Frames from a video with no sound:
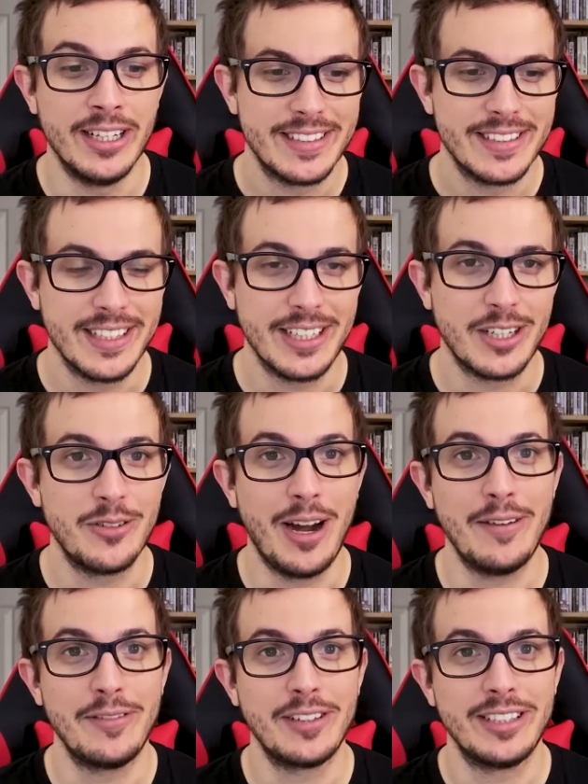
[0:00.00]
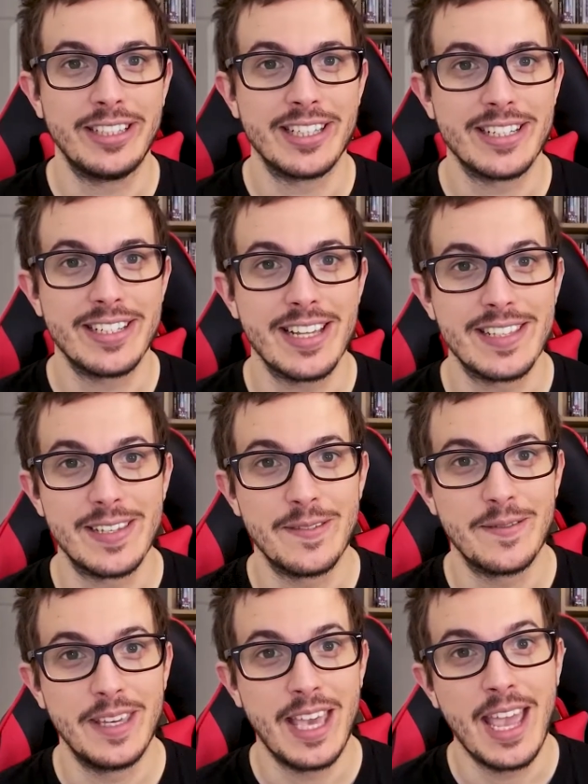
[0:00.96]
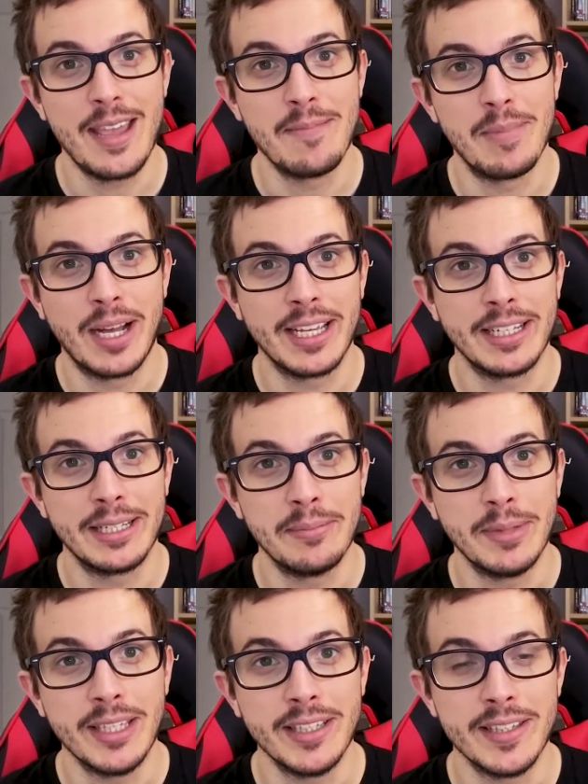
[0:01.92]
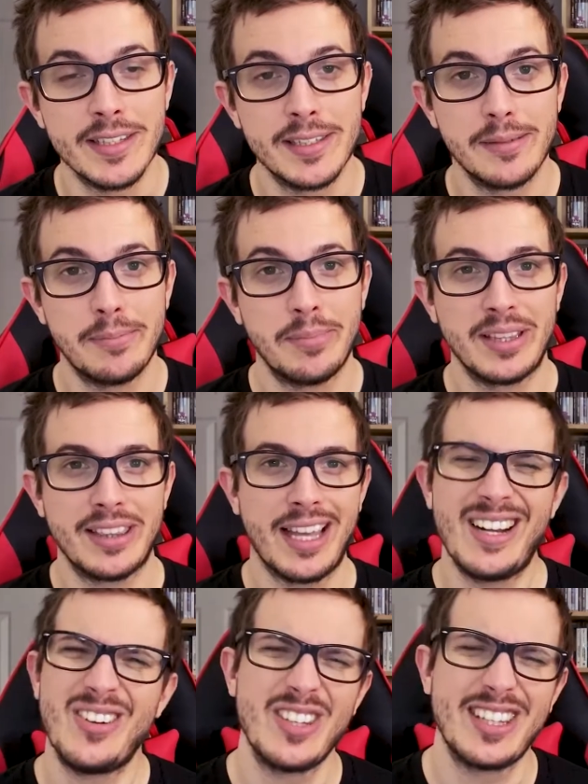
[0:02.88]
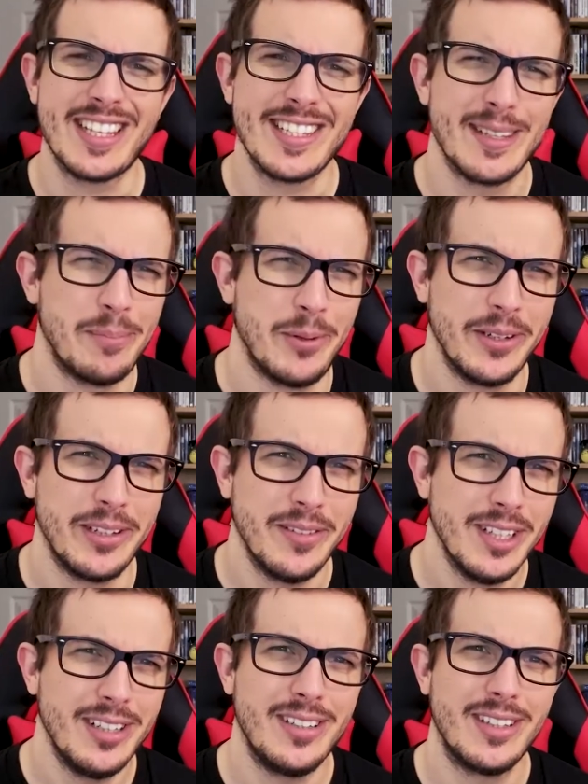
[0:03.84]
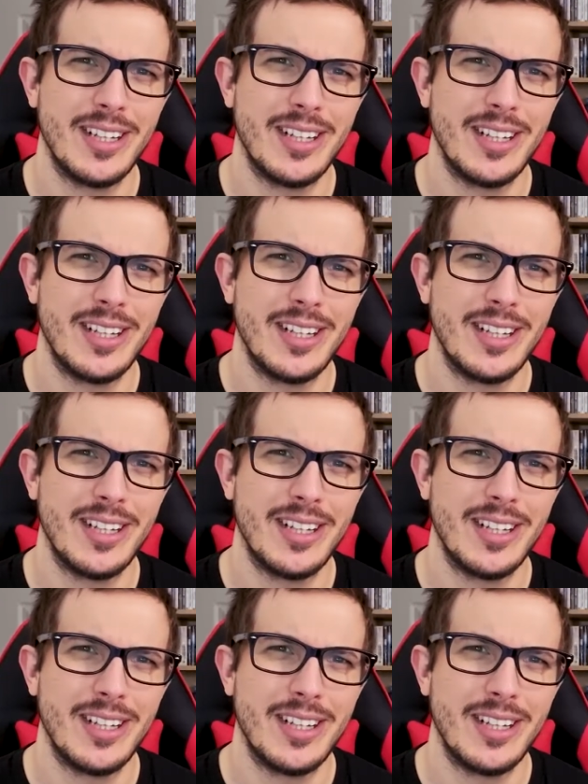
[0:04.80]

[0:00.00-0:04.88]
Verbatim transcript: It's not a graphically intensive game by any means, but I don't think that's the point of it.